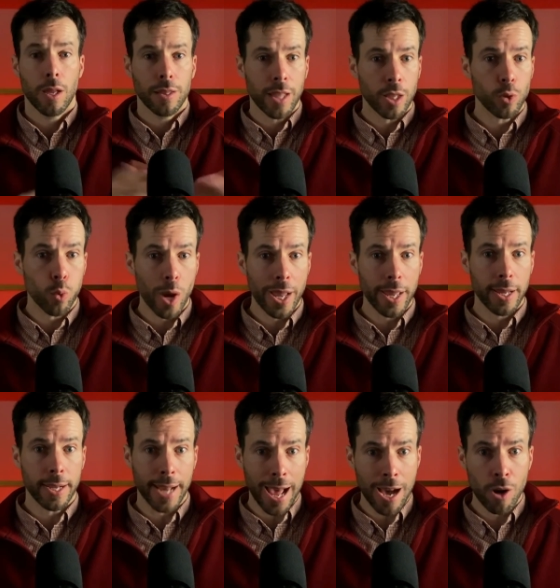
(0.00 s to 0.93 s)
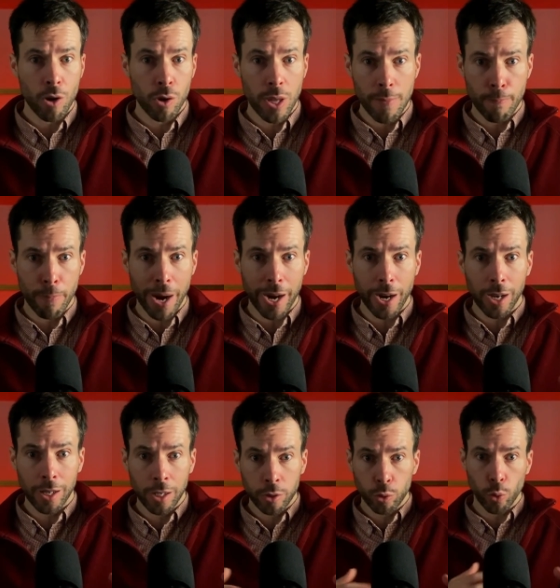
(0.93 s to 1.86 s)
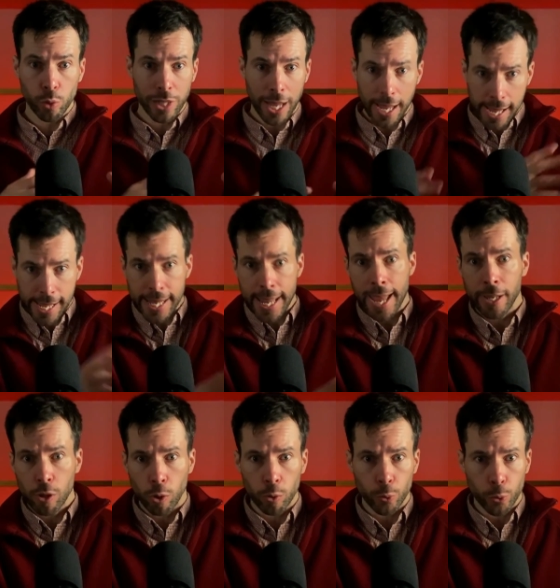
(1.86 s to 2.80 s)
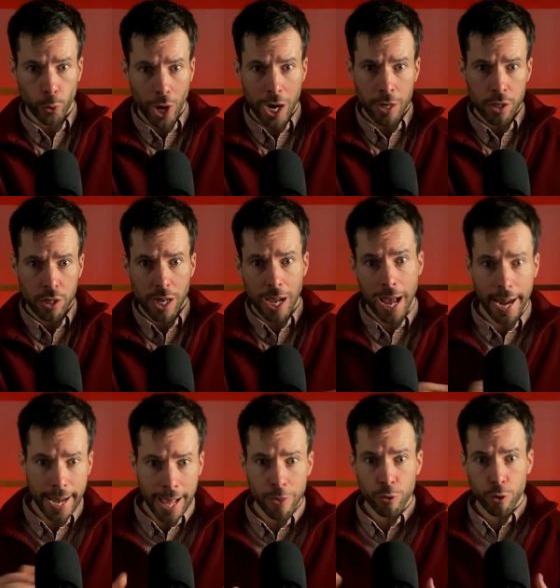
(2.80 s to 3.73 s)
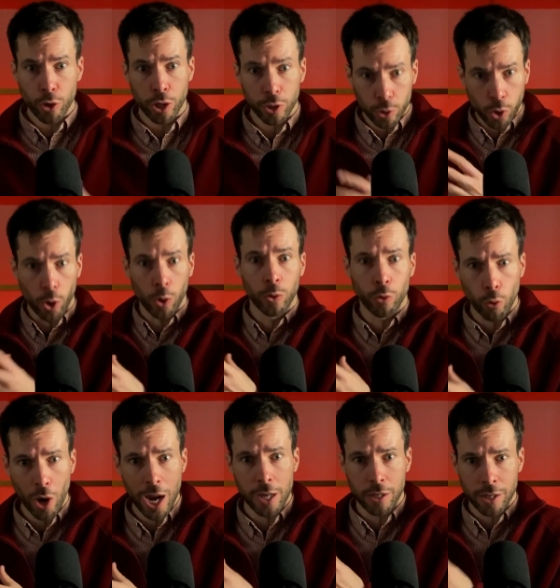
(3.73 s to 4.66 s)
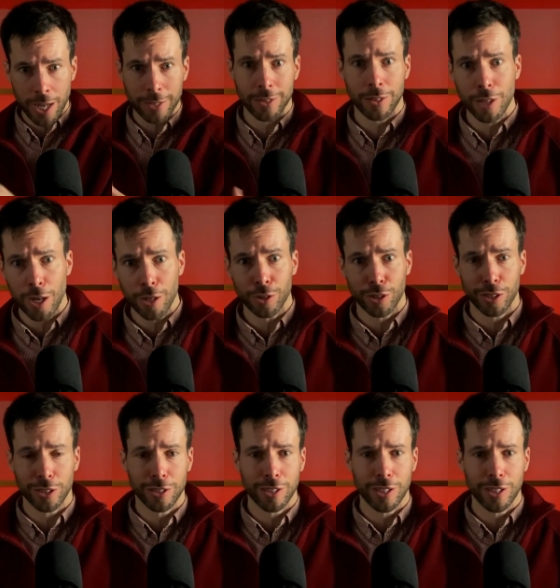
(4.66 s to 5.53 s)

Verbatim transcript: That's why now, in parallel to the AI gold rush, an android gold rush has started,